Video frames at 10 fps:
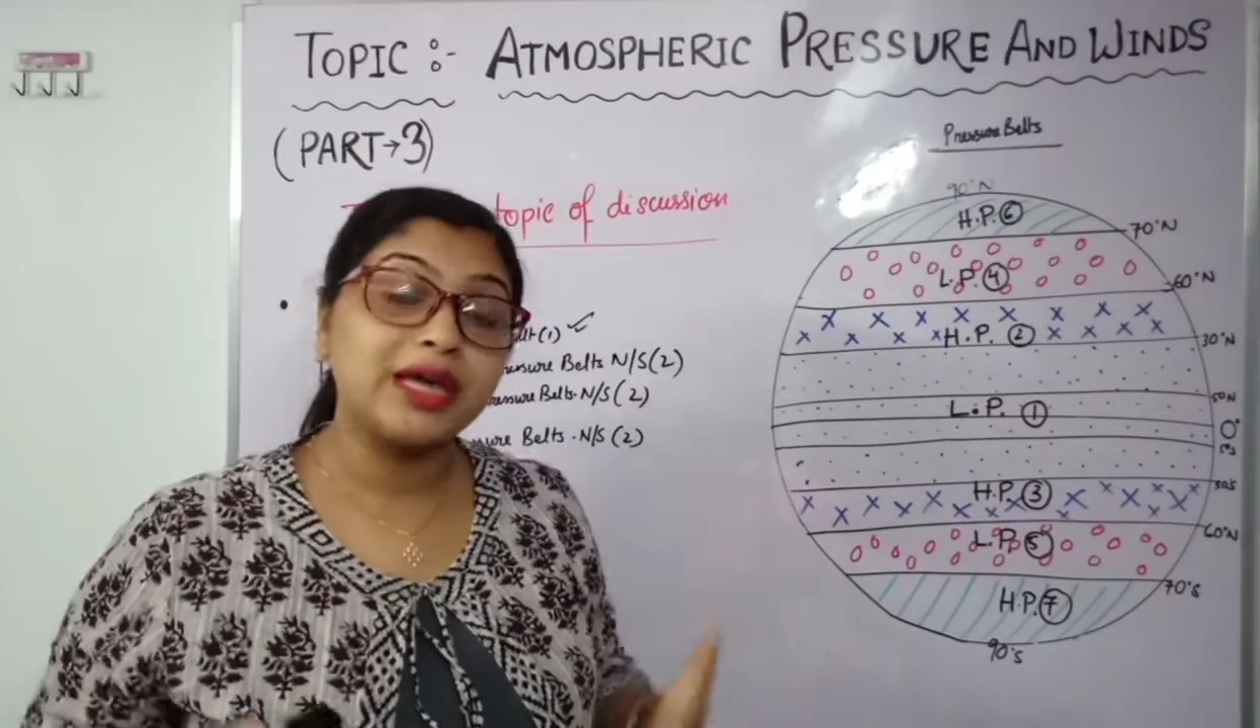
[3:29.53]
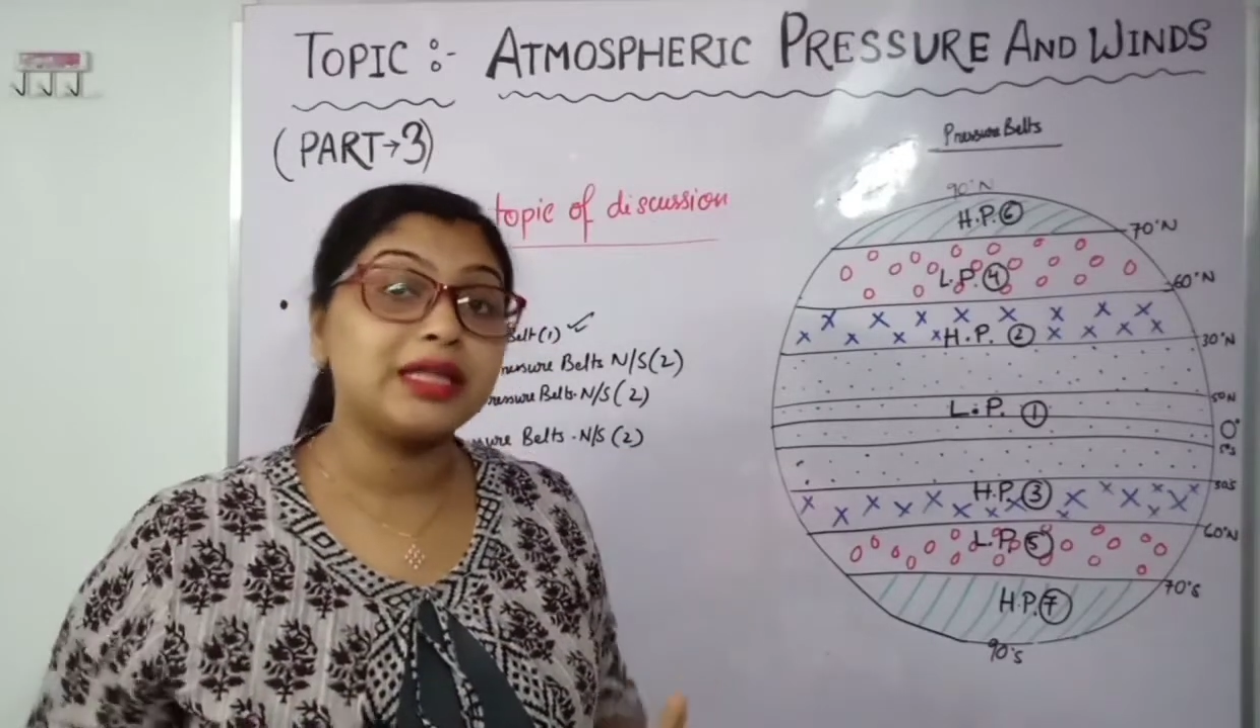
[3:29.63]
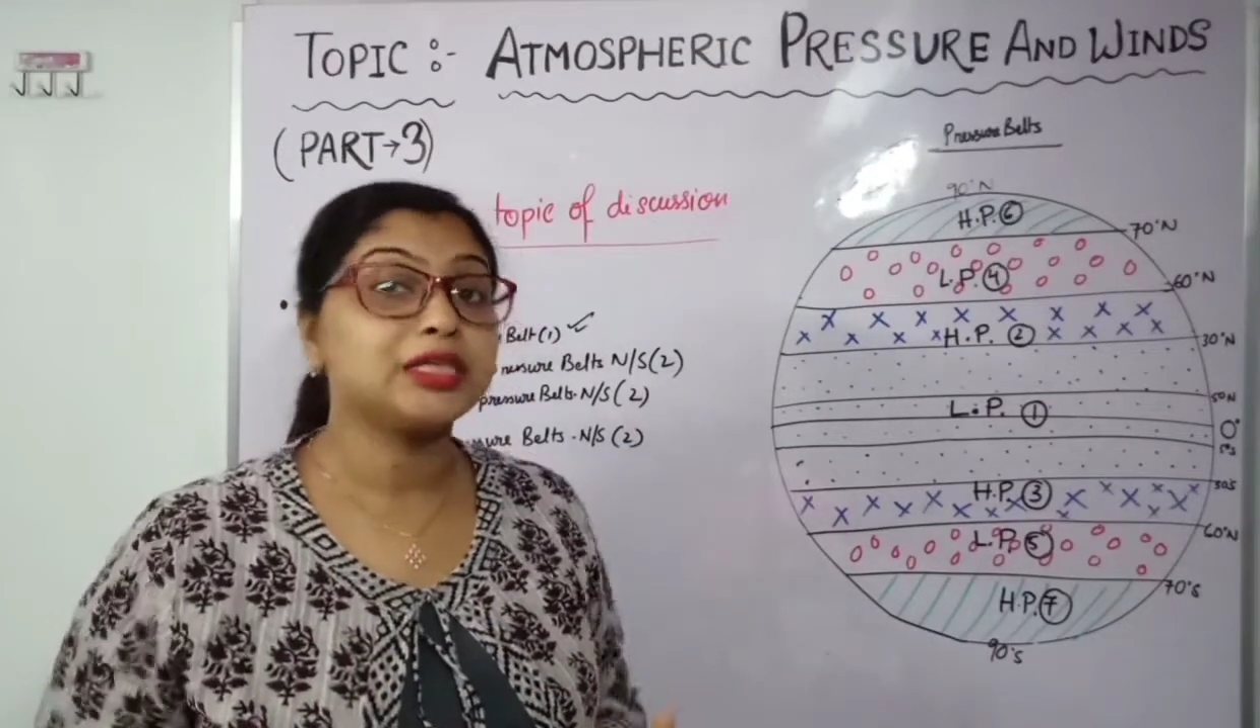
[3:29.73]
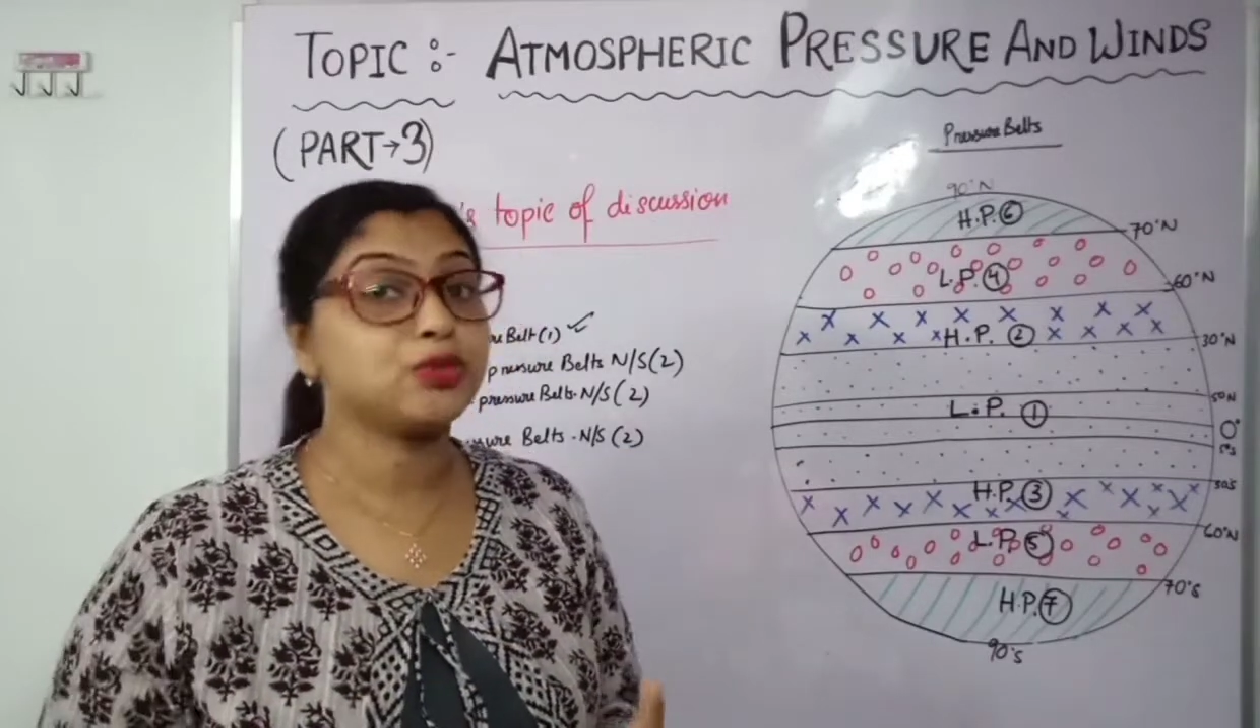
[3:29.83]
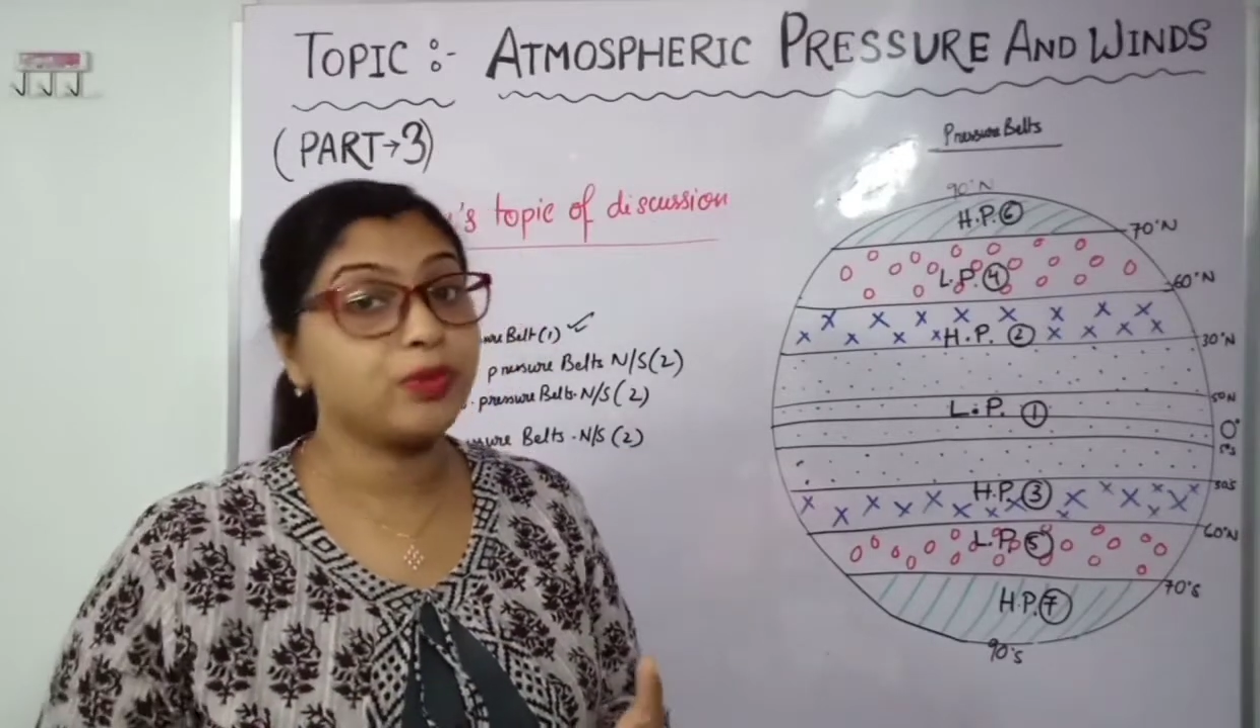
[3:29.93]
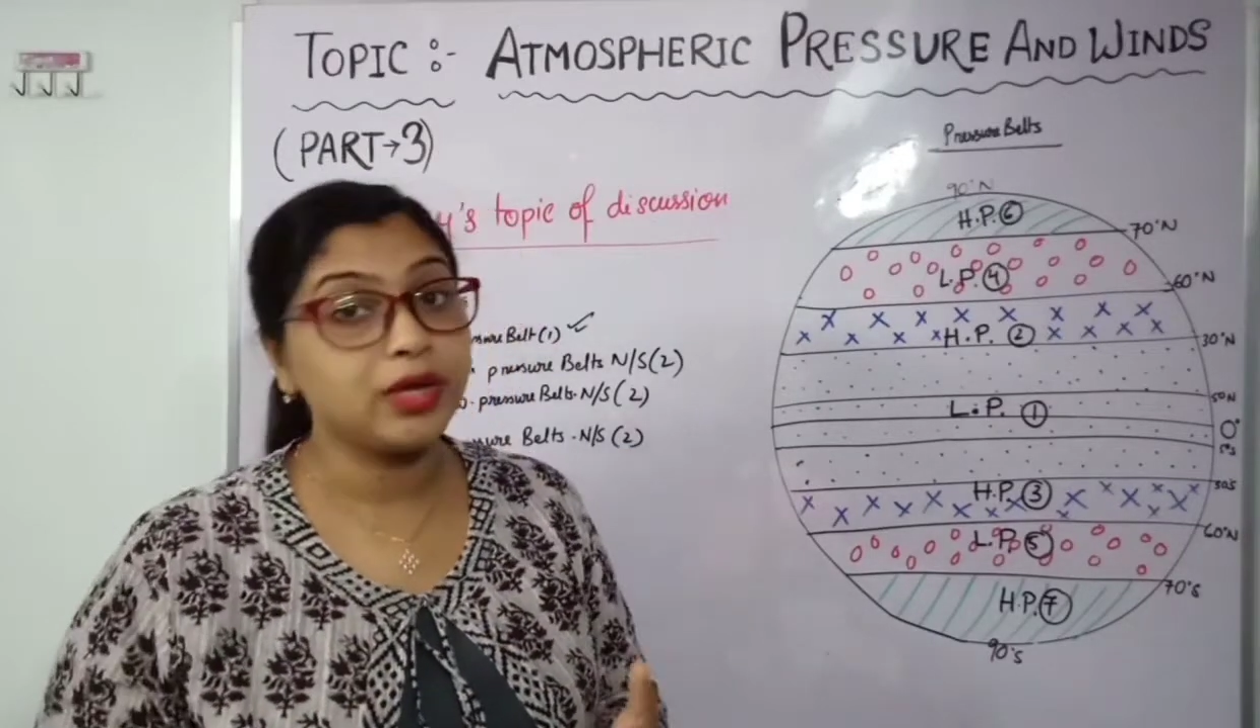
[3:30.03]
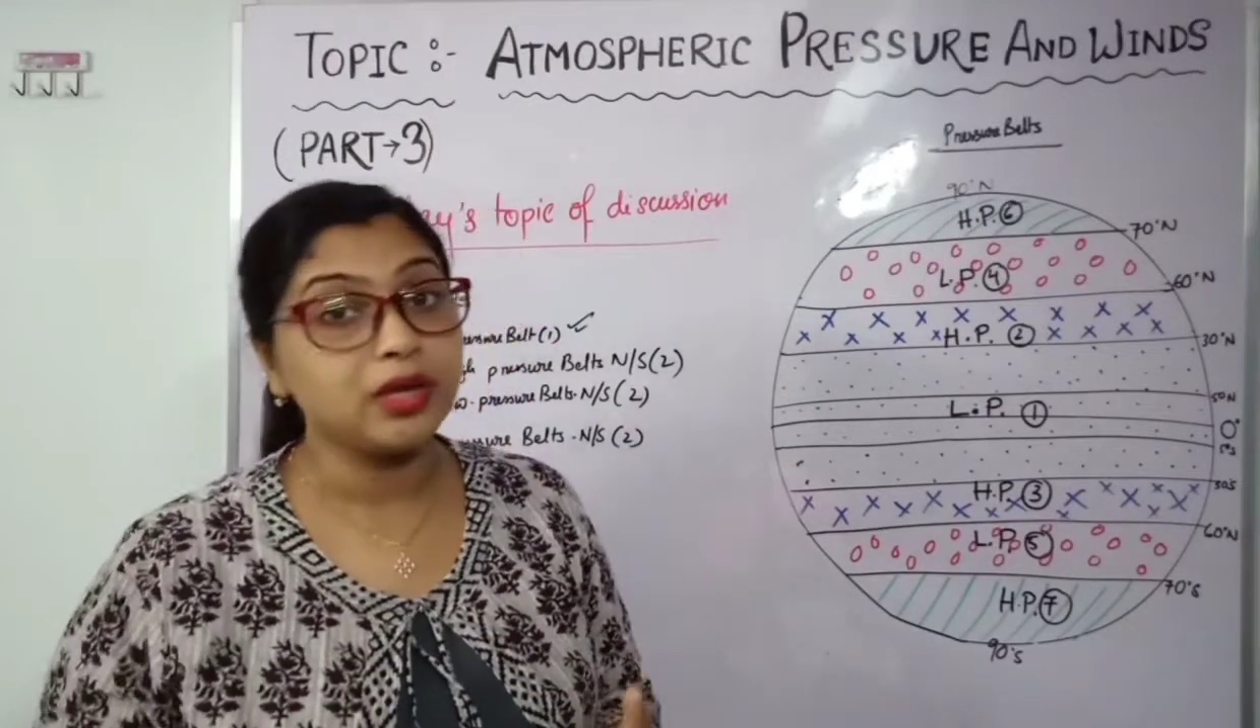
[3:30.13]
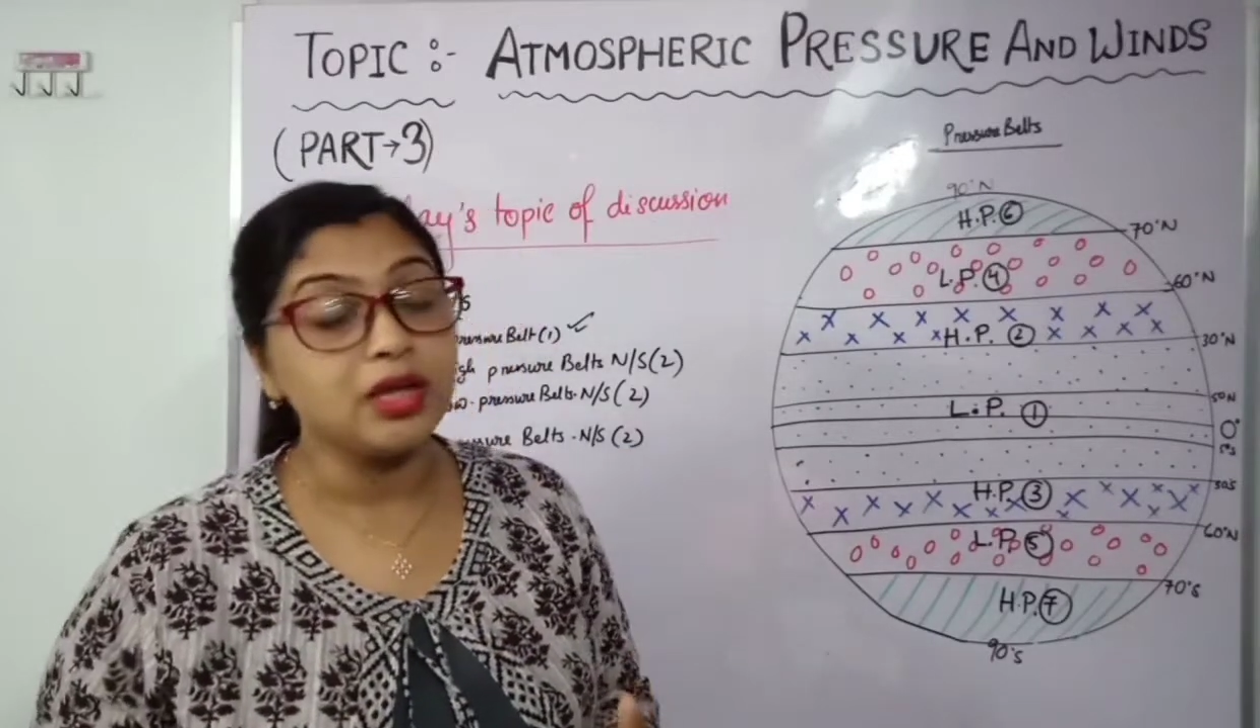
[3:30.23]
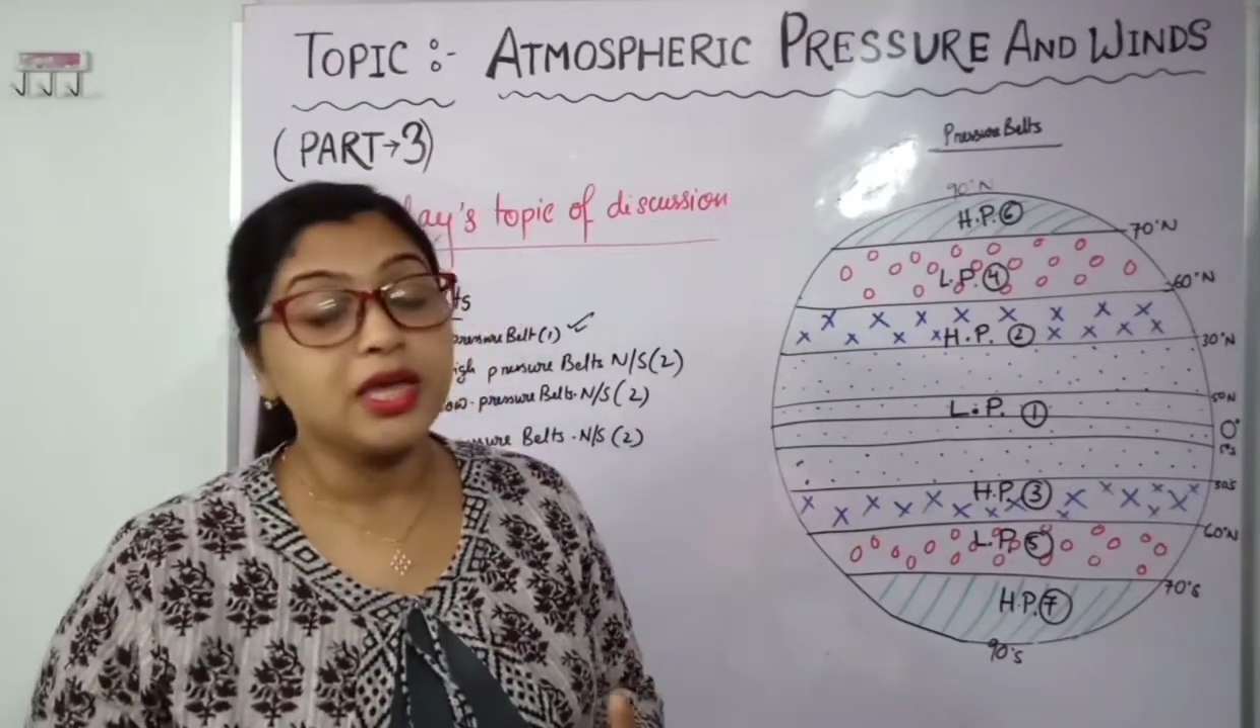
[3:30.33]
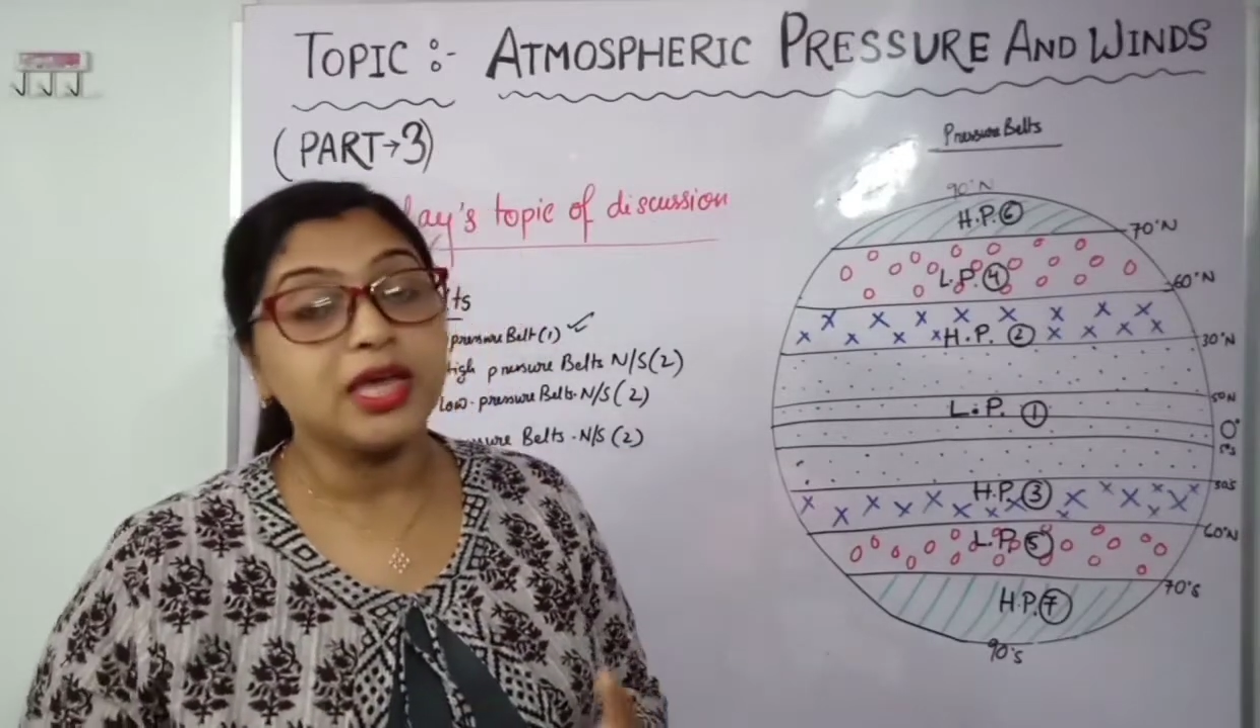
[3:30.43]
areas
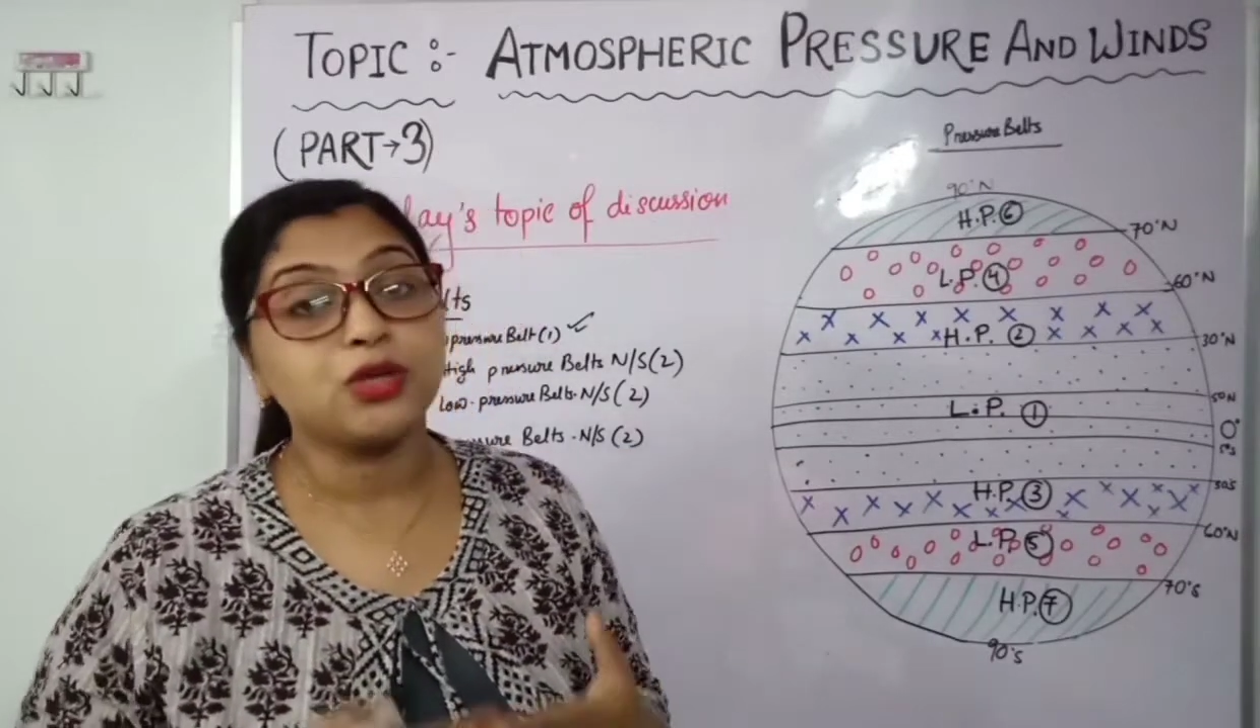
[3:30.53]
wind,